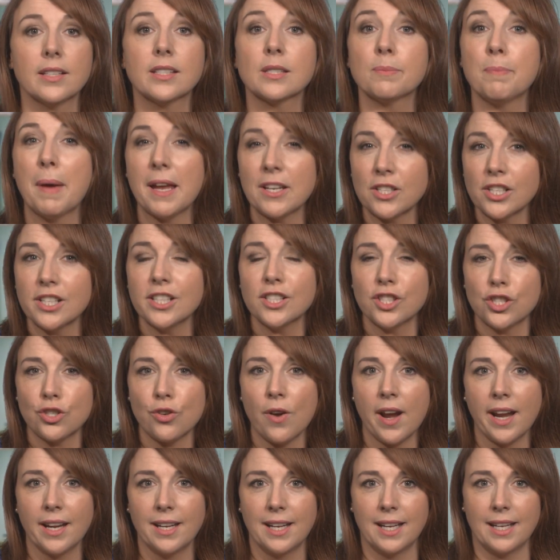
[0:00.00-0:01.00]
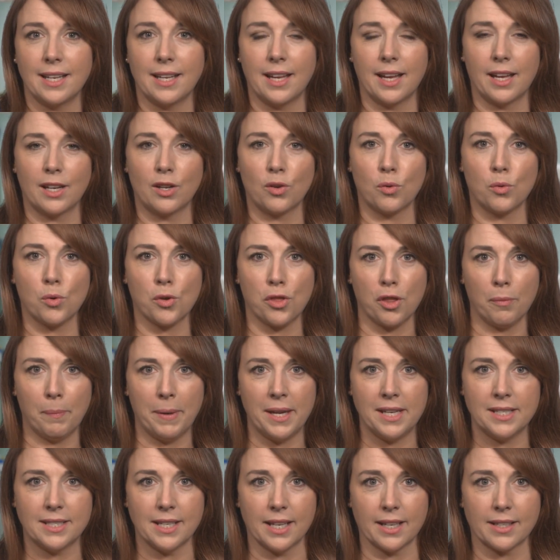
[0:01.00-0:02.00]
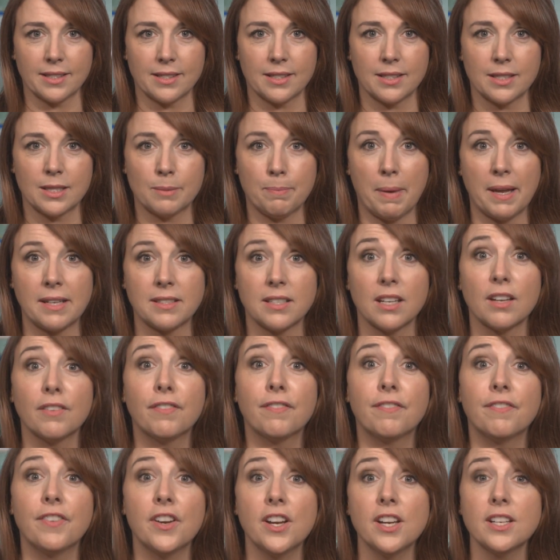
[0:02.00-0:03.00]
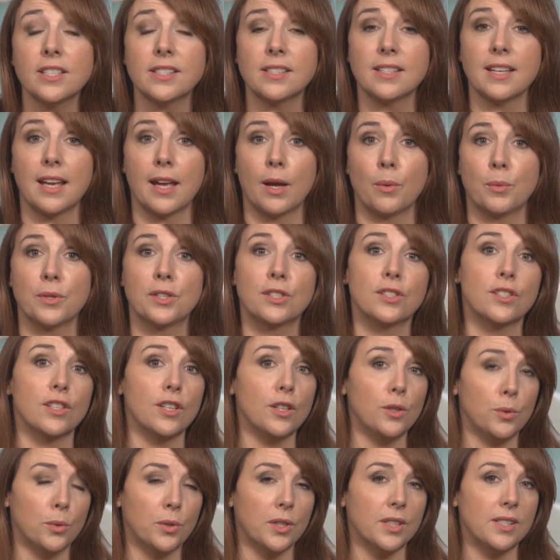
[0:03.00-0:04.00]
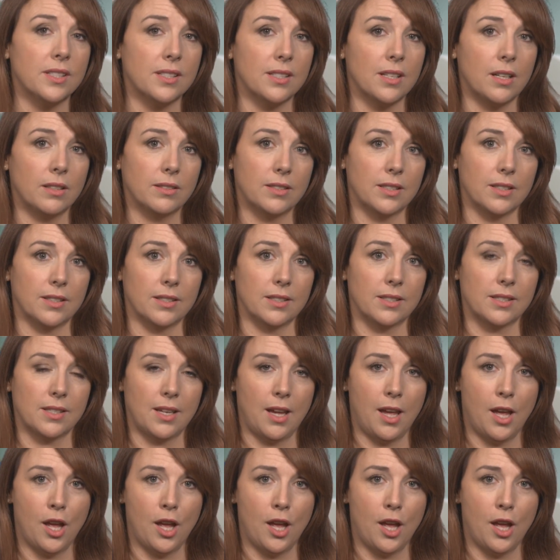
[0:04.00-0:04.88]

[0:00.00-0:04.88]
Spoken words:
specialist trainee in orthopaedics spent her first year with 2 consultants,